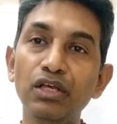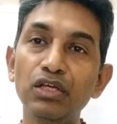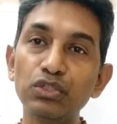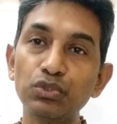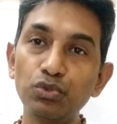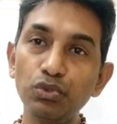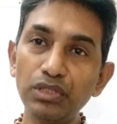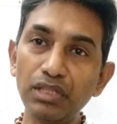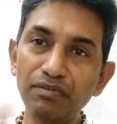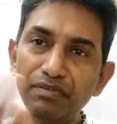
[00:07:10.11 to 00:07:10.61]

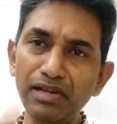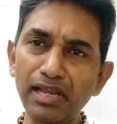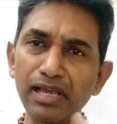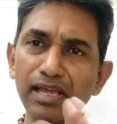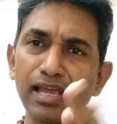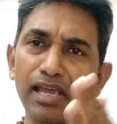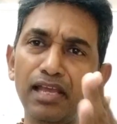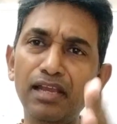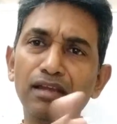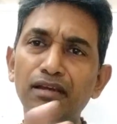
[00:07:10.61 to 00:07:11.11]
So they will
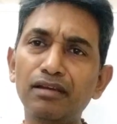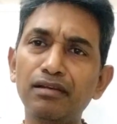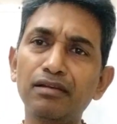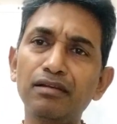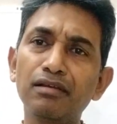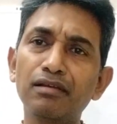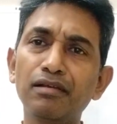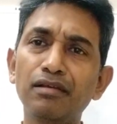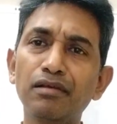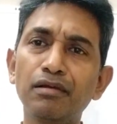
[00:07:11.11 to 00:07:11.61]
again
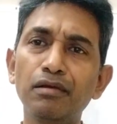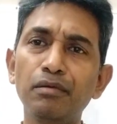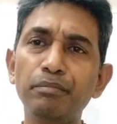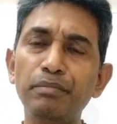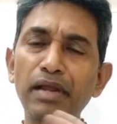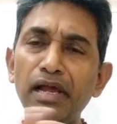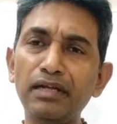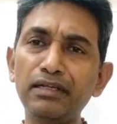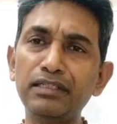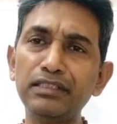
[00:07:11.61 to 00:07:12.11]

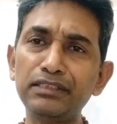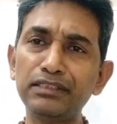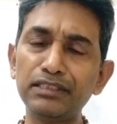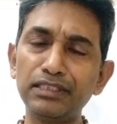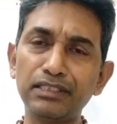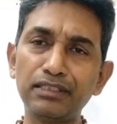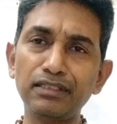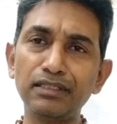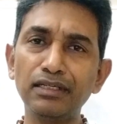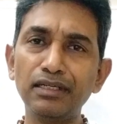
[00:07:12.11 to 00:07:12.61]
practice it.